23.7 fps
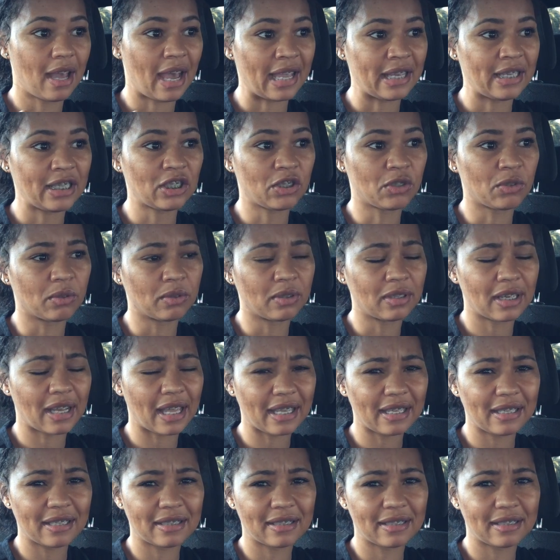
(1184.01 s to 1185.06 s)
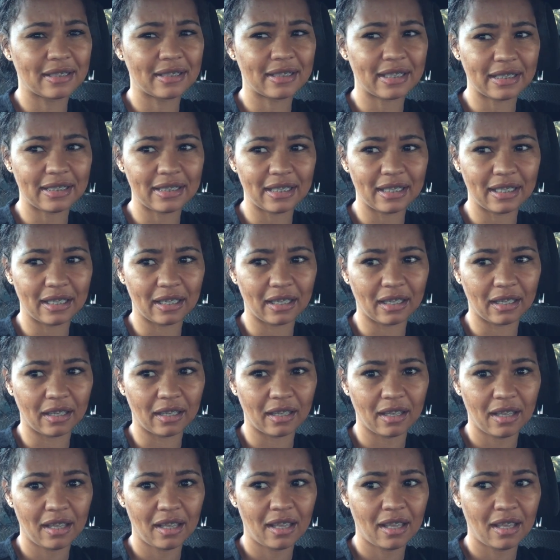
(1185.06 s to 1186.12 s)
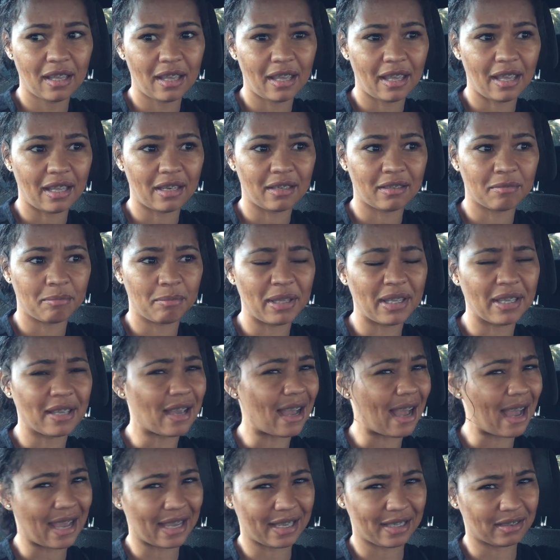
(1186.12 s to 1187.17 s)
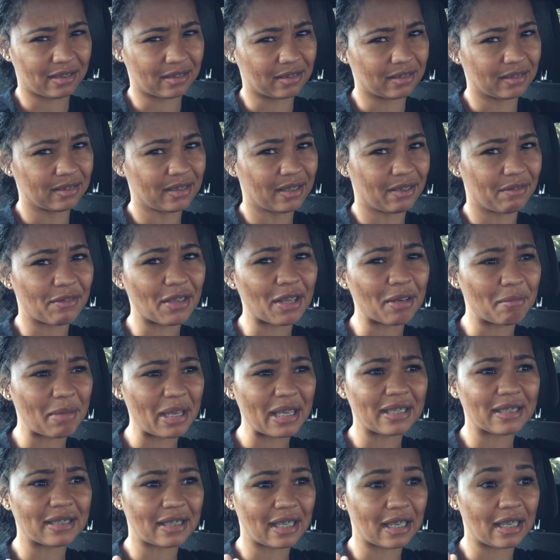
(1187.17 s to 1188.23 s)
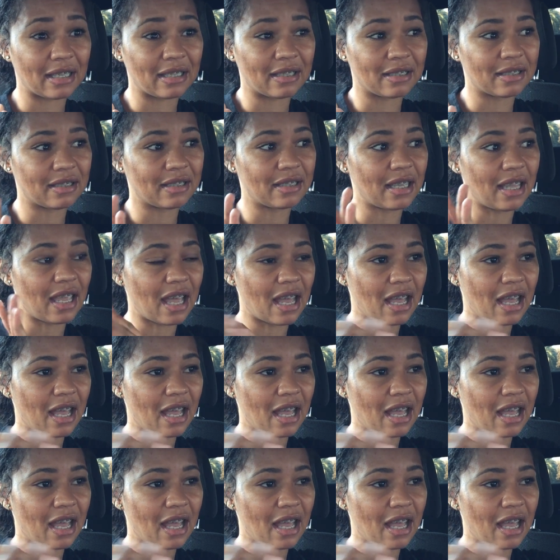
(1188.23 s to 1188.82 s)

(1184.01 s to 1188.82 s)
like sitting and being idle, if that makes sense.